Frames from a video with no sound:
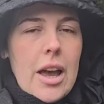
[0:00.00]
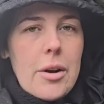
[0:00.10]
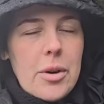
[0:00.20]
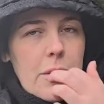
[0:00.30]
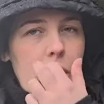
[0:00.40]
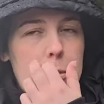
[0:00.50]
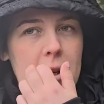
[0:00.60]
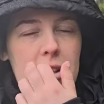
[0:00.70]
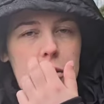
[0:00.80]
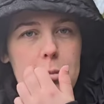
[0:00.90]
We were up
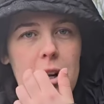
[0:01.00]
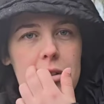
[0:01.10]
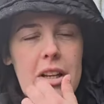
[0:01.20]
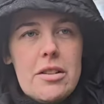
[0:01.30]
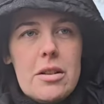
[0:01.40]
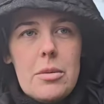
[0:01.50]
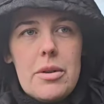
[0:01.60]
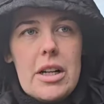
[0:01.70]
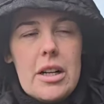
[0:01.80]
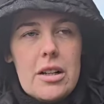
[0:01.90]
peaceful protesting.
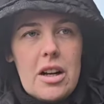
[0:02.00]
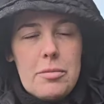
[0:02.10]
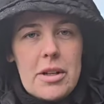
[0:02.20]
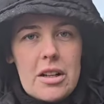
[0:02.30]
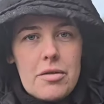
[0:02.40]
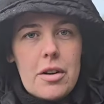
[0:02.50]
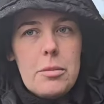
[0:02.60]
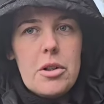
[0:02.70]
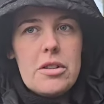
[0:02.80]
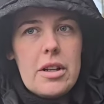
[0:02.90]
I've been here for a
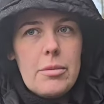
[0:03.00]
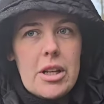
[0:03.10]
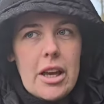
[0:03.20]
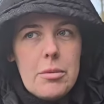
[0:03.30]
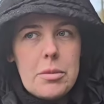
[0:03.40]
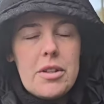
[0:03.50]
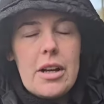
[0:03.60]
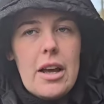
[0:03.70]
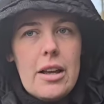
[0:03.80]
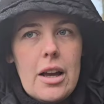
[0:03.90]
month, and we came up
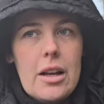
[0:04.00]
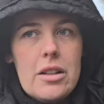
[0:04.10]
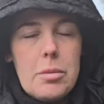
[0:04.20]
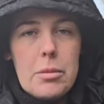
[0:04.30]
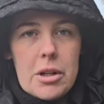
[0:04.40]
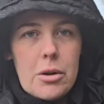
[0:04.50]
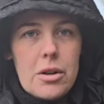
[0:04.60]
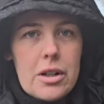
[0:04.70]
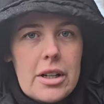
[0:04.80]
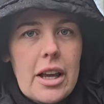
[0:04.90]
today and a public
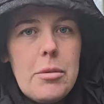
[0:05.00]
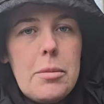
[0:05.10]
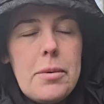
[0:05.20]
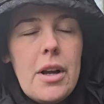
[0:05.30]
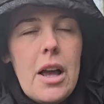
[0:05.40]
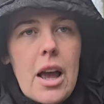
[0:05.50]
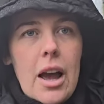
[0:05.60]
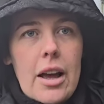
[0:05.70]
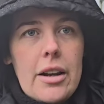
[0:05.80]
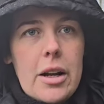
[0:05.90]
order came up
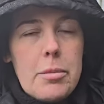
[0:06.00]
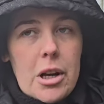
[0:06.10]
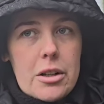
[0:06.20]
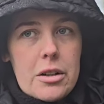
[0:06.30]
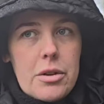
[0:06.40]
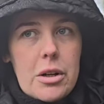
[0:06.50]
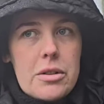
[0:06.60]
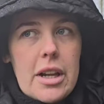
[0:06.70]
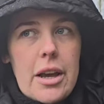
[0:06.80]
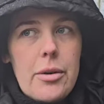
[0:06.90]
and they're blocking the road
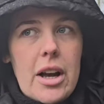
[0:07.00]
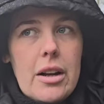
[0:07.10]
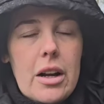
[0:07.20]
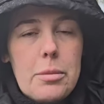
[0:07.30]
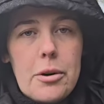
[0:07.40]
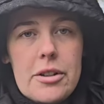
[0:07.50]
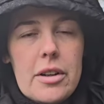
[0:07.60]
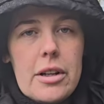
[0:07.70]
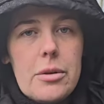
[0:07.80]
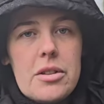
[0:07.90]
now, and our Port de
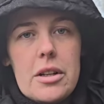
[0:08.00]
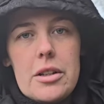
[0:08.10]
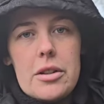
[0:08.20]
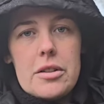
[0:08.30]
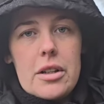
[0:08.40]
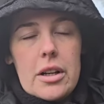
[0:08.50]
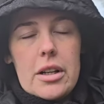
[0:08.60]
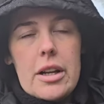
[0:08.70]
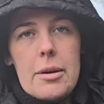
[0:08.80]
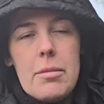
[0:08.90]
Loo is on the other side of
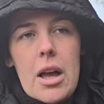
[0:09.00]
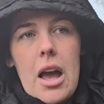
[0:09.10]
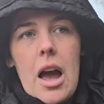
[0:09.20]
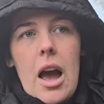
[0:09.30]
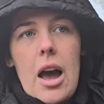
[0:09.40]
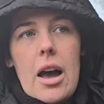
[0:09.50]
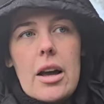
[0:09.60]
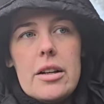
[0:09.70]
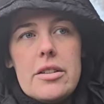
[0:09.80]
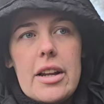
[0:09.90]
them,
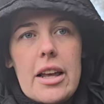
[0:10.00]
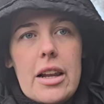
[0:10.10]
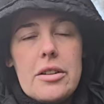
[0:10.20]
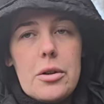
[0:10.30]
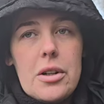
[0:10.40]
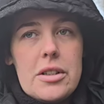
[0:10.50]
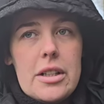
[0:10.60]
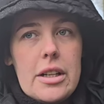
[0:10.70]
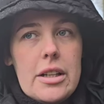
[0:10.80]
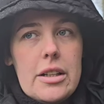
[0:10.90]
and they let the
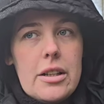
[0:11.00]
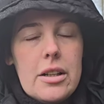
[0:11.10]
RTE